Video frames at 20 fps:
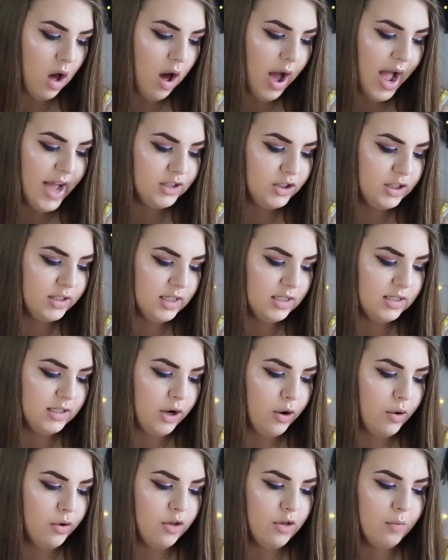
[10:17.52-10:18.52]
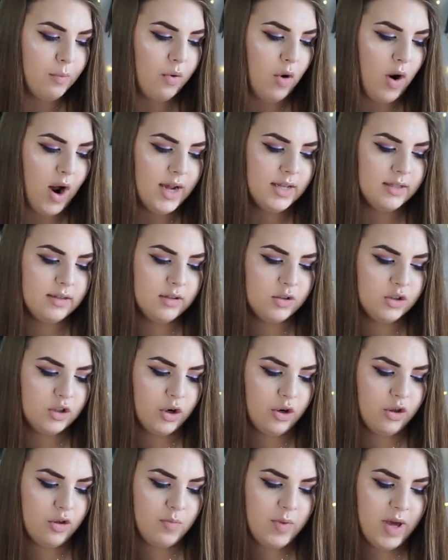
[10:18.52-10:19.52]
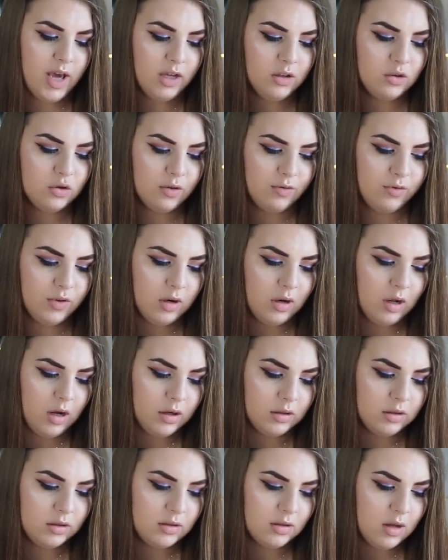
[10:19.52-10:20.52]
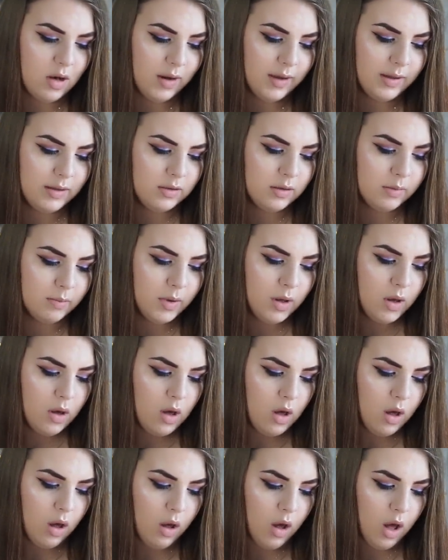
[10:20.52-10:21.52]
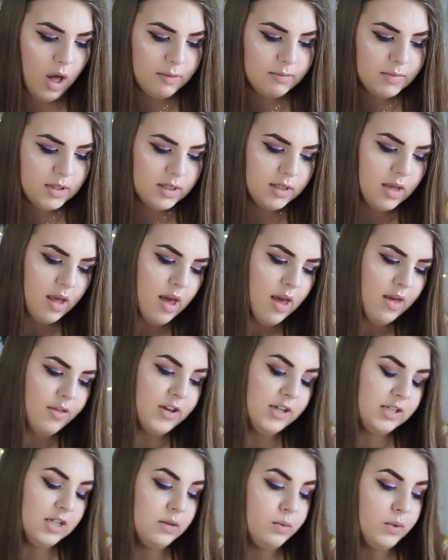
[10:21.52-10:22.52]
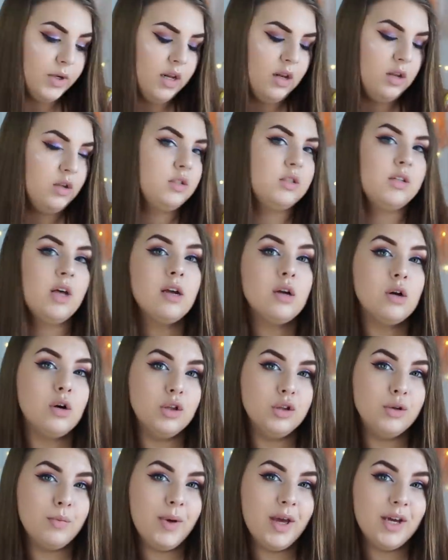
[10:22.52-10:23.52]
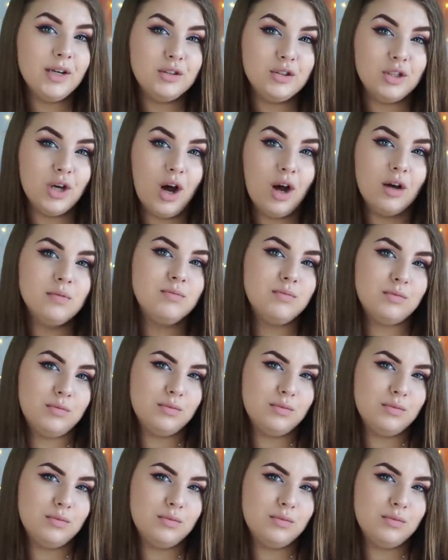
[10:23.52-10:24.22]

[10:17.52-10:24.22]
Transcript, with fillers: I actually didn't tell you the price and show you the picture of the last item. Oops, this is what it looks like on the picture.